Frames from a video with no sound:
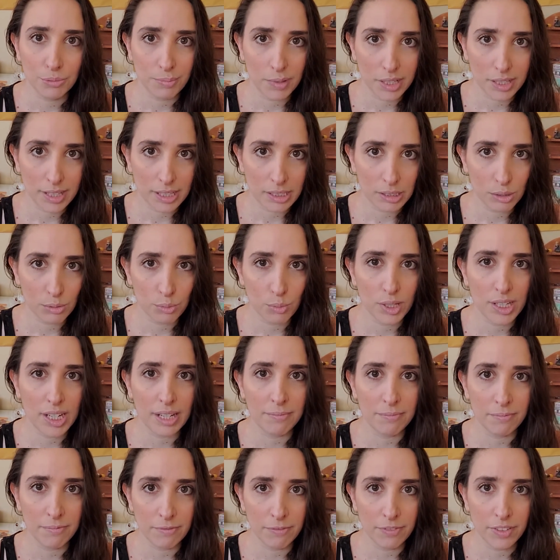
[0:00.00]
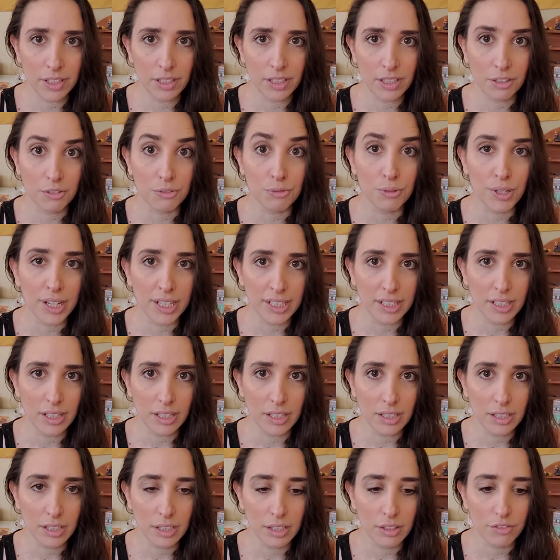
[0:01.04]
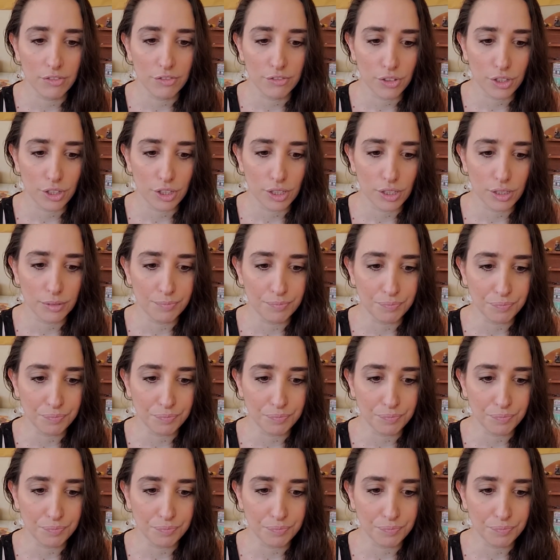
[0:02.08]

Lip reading: And that's when I'm feeling ready for